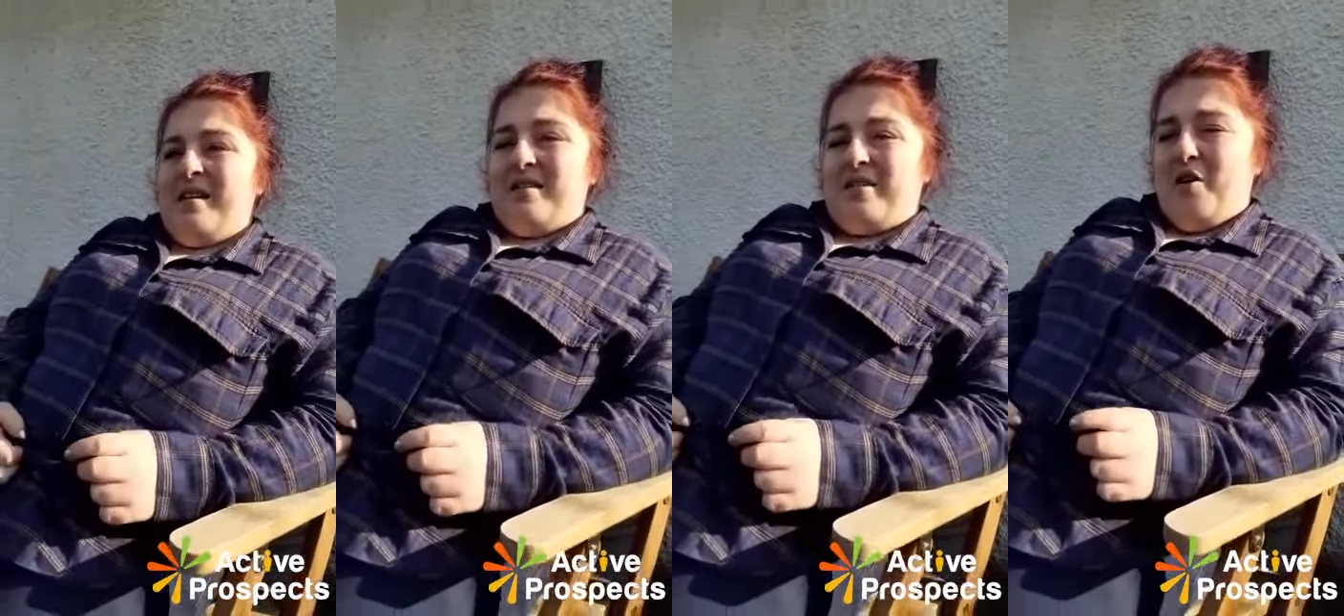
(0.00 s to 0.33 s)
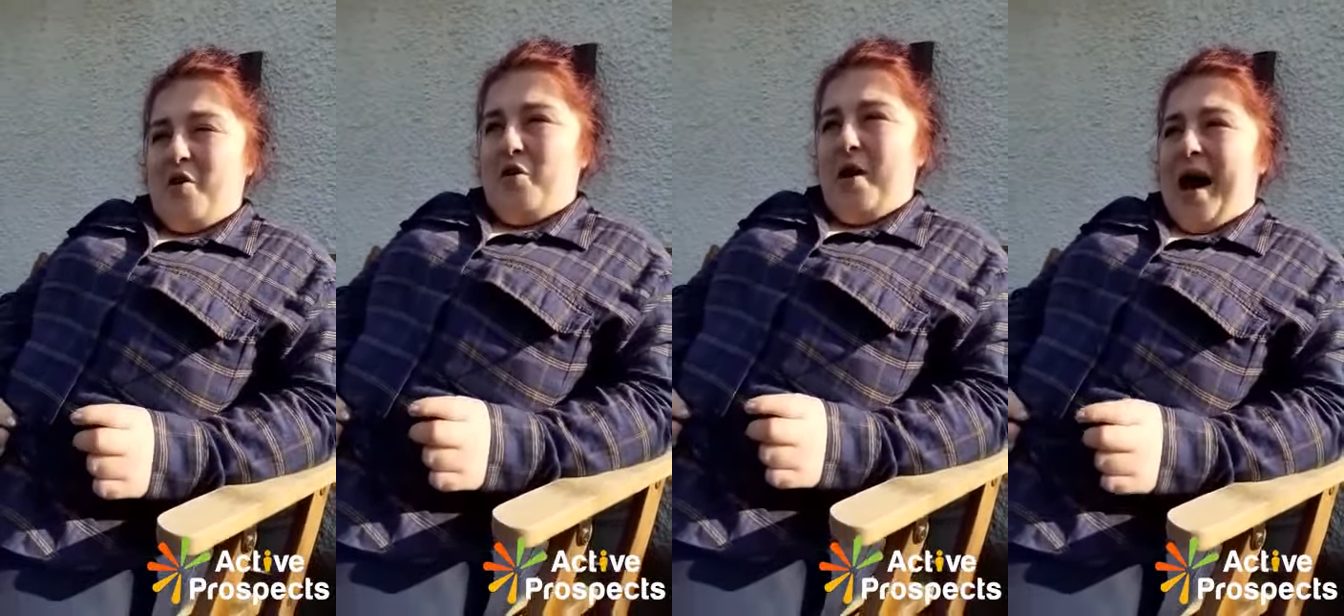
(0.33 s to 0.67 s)

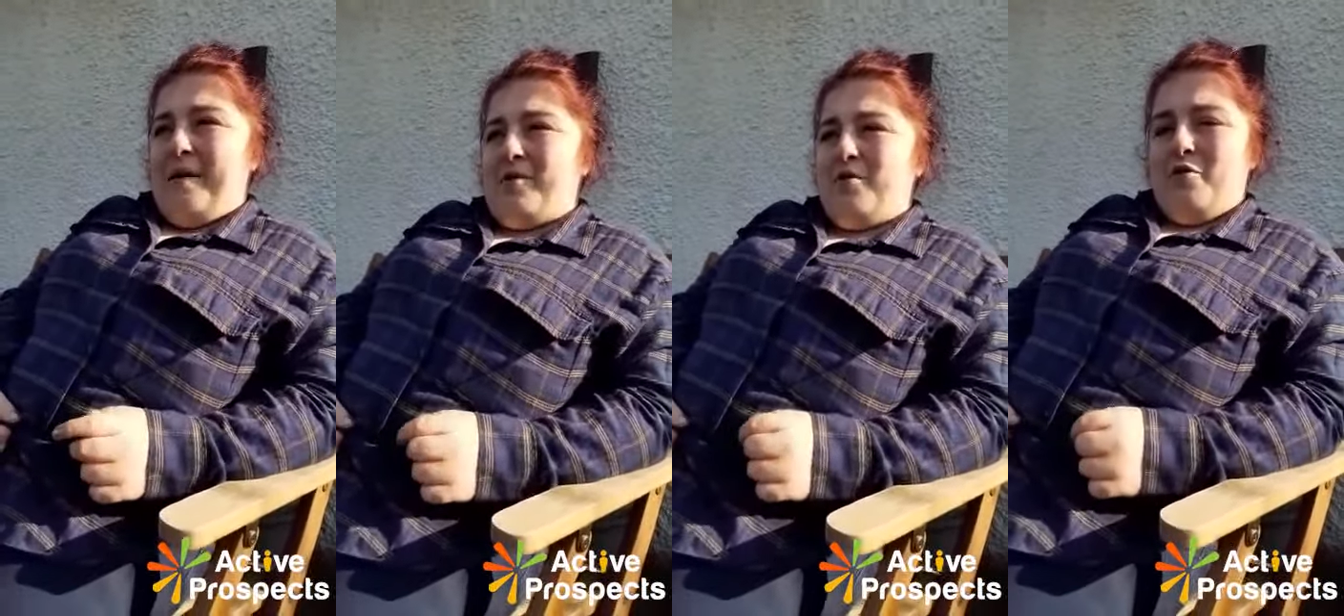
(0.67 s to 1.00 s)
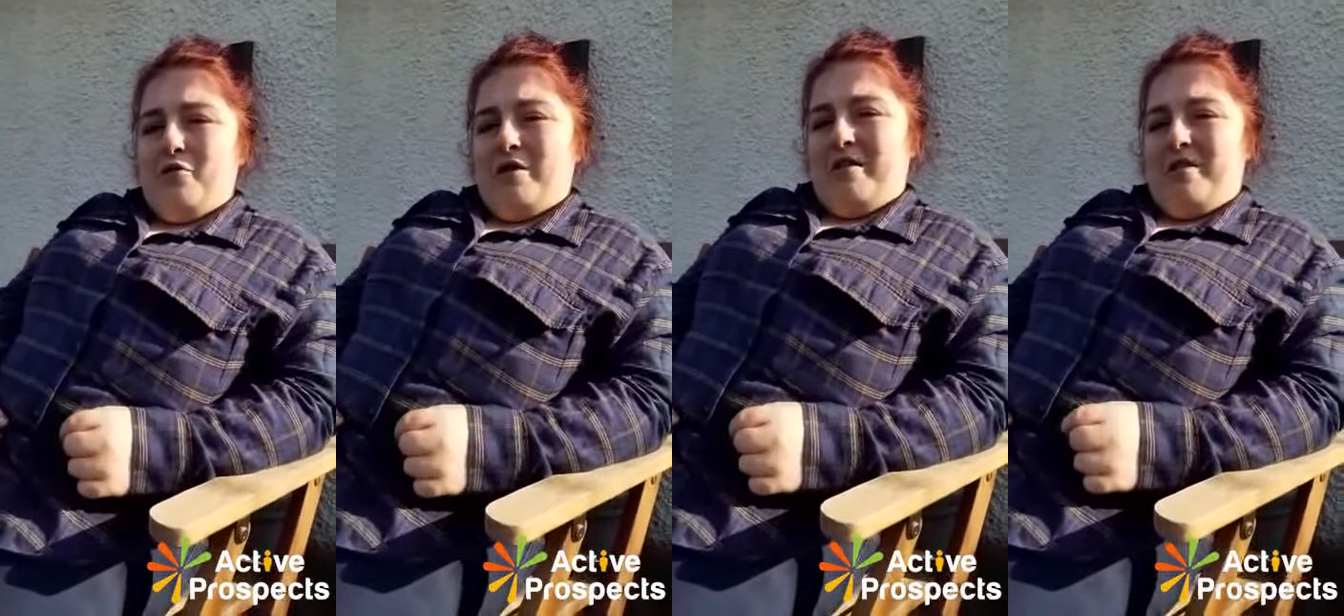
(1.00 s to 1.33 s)
So having
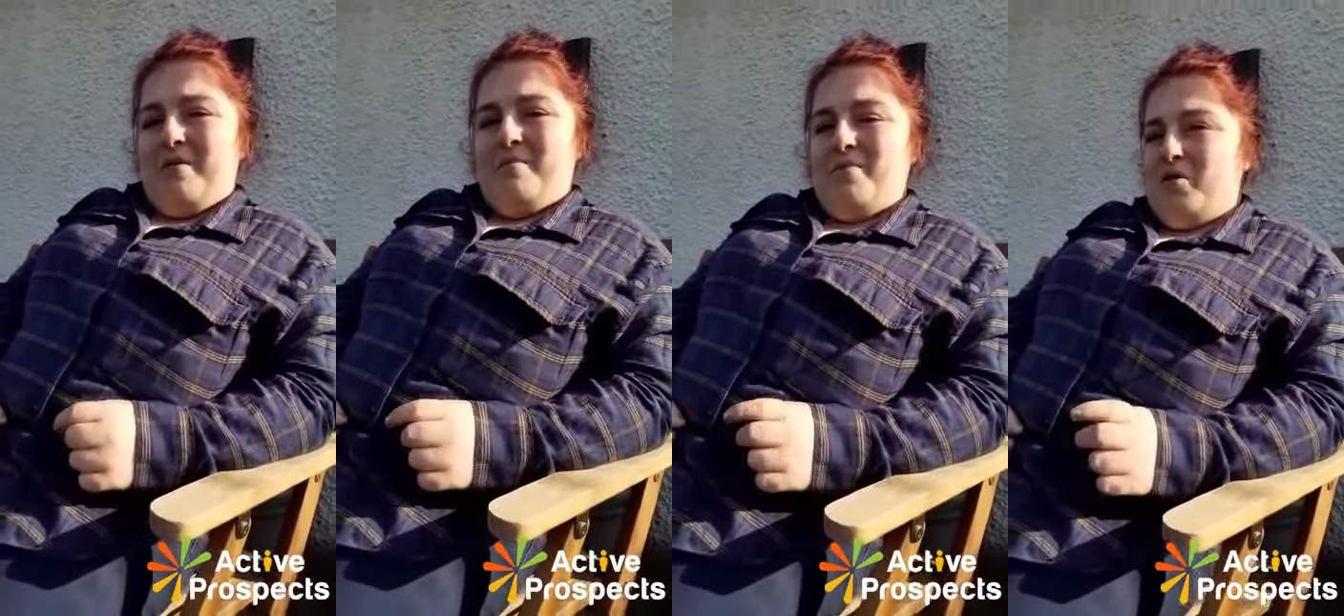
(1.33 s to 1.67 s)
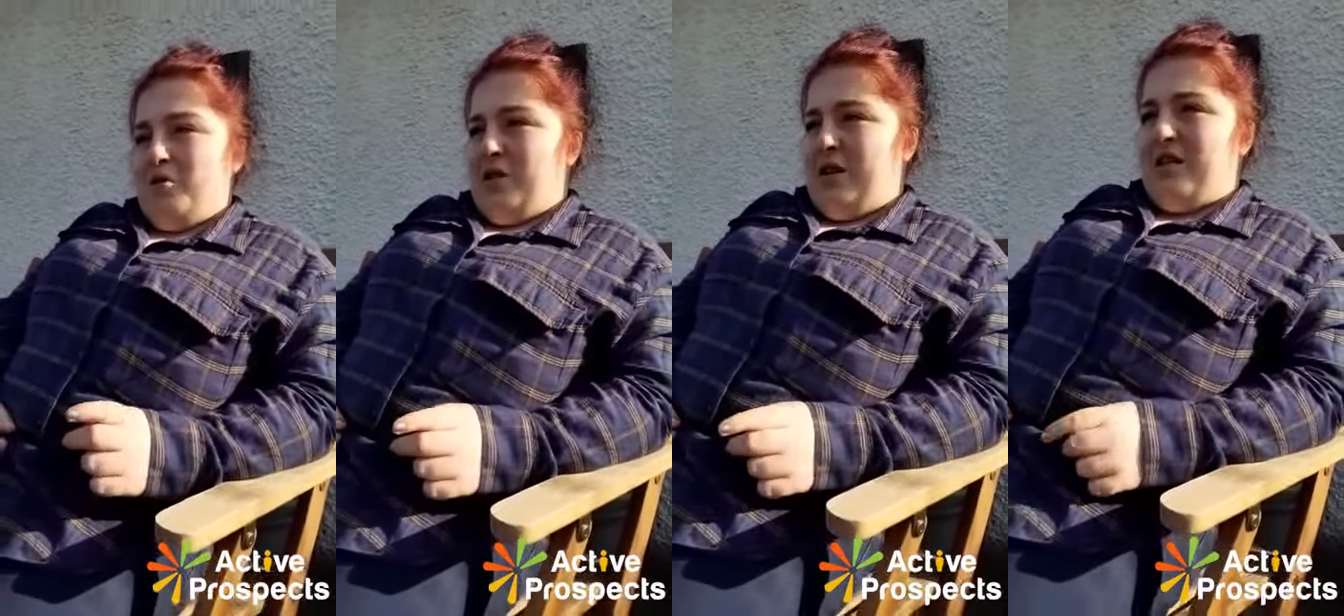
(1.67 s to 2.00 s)
autism, you
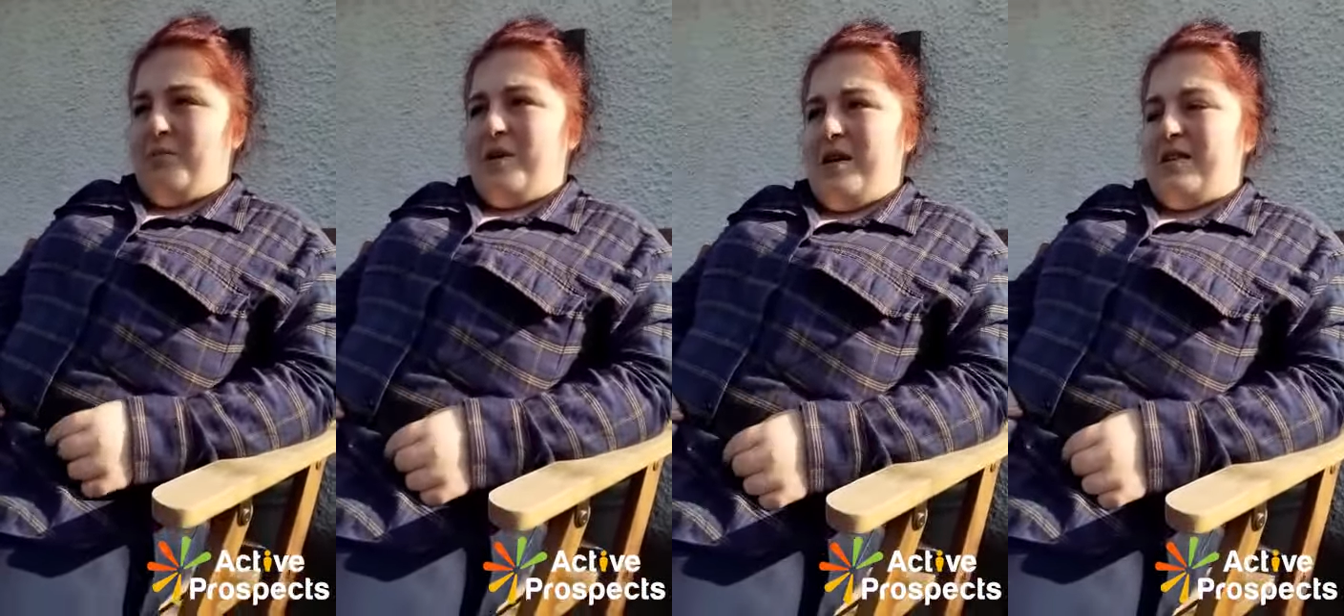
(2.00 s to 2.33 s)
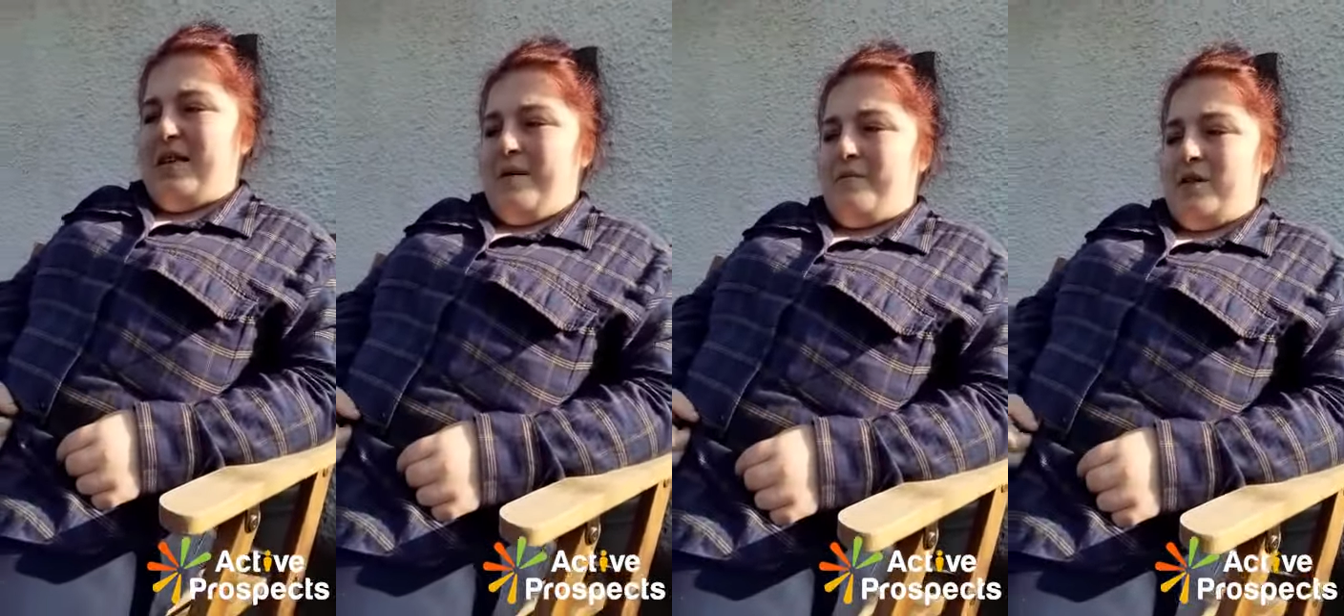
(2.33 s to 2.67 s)
need to be
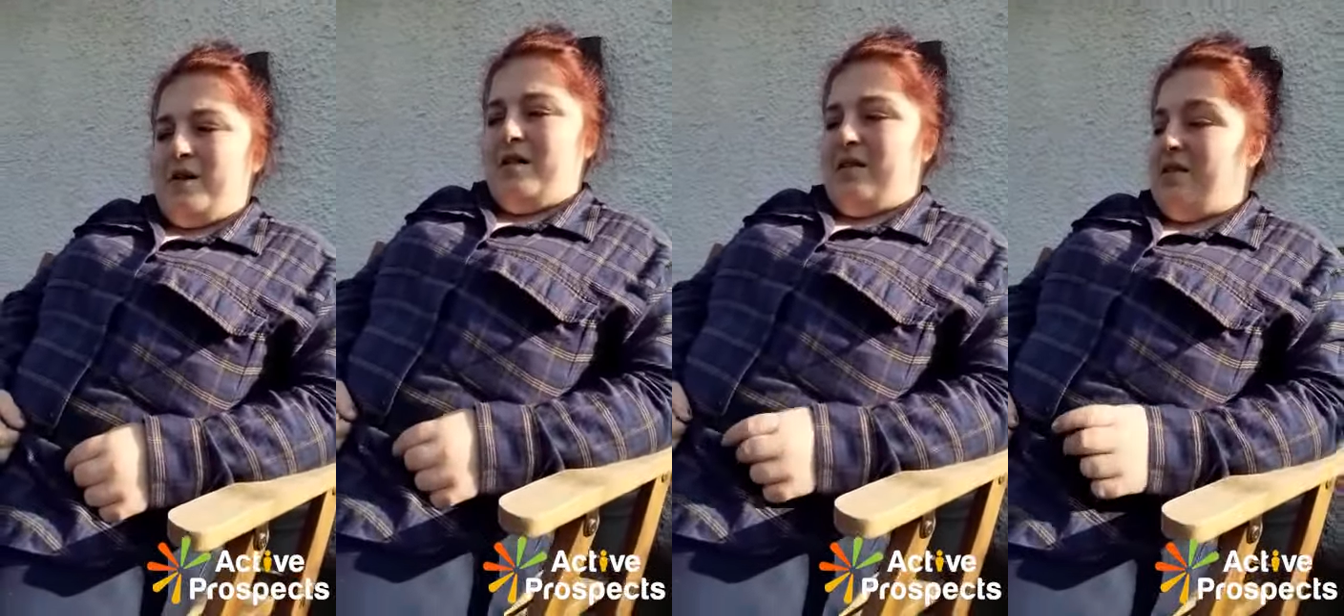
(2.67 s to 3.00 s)
accepted